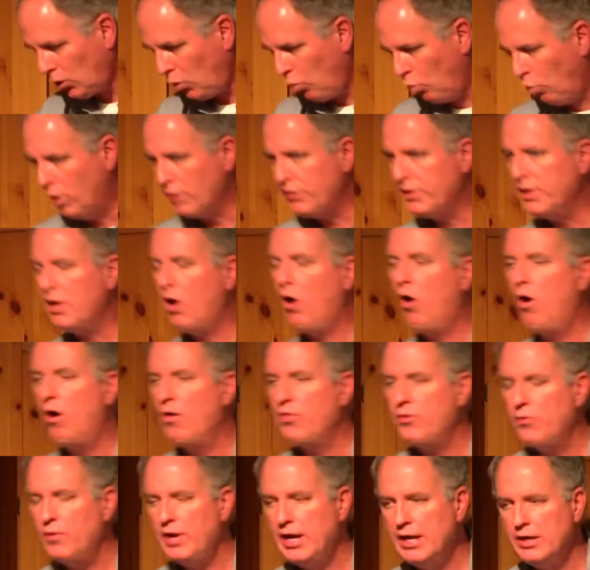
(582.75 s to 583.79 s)
What the
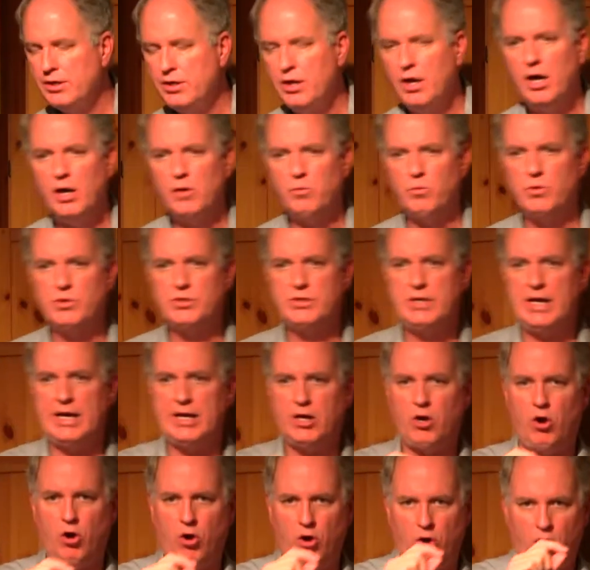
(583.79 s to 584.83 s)
author had done was
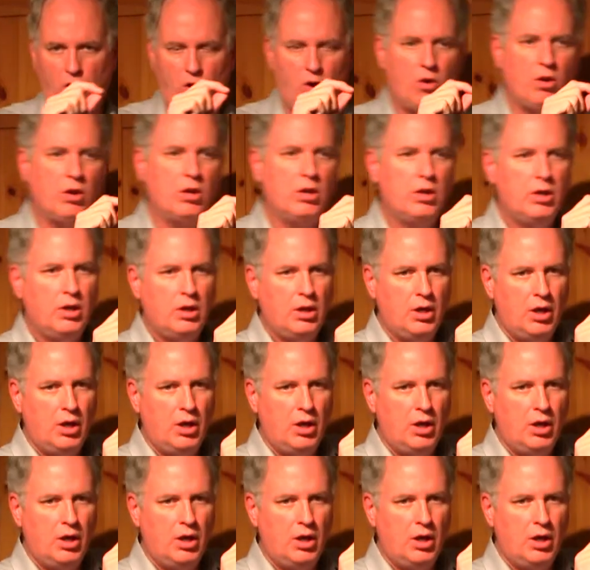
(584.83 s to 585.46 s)
take all